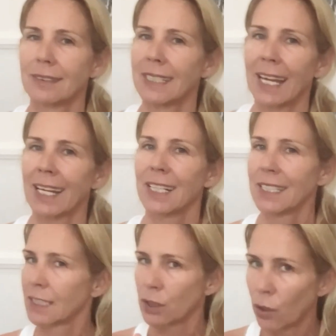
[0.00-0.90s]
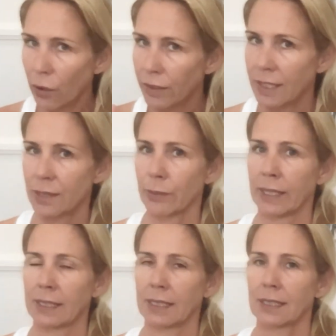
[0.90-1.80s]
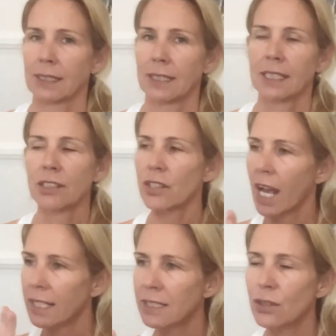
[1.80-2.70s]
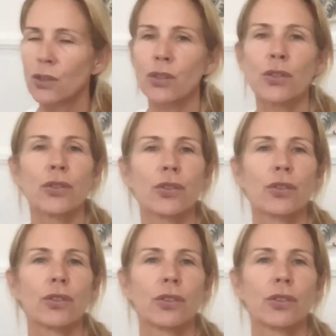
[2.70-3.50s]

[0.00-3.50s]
Yeah, not this week. Just